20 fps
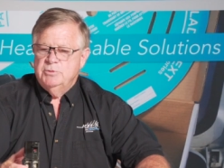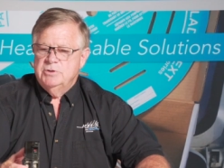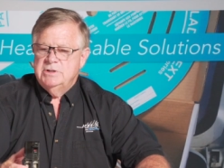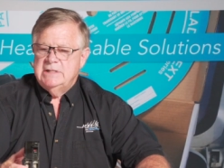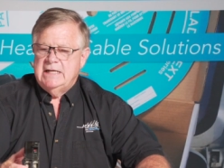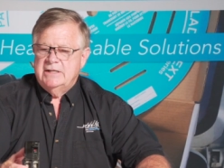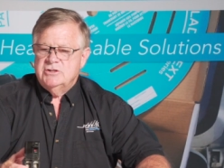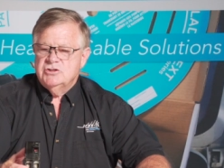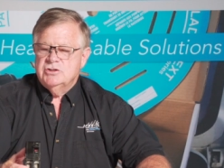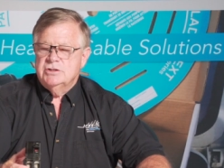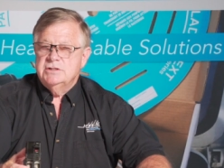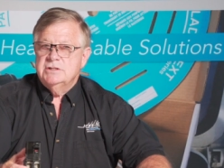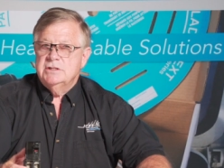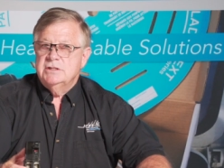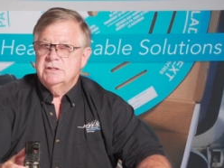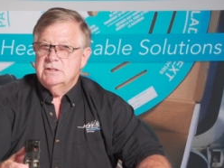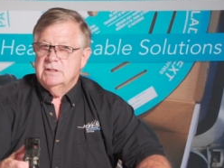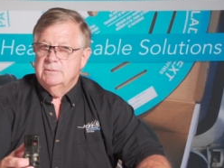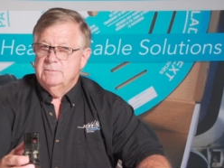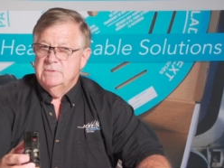protection
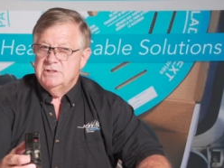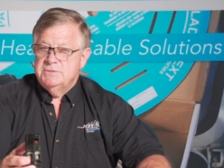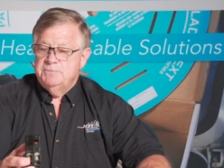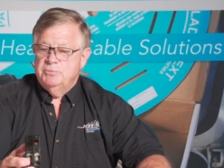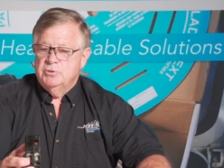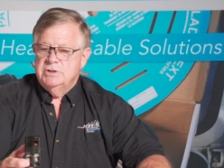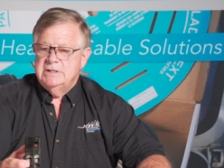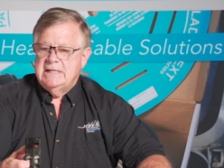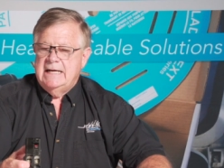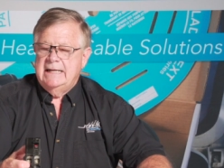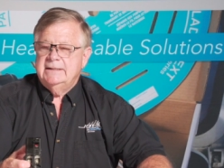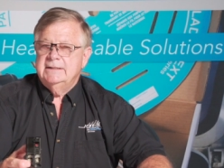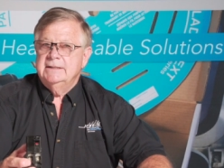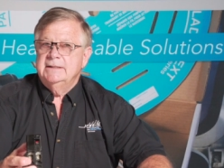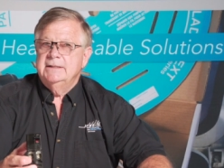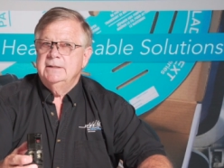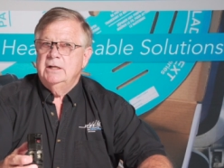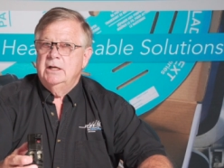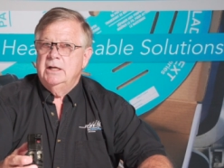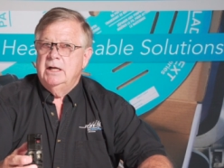system is
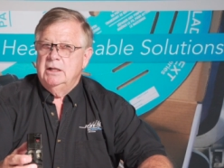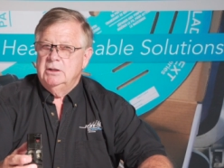protected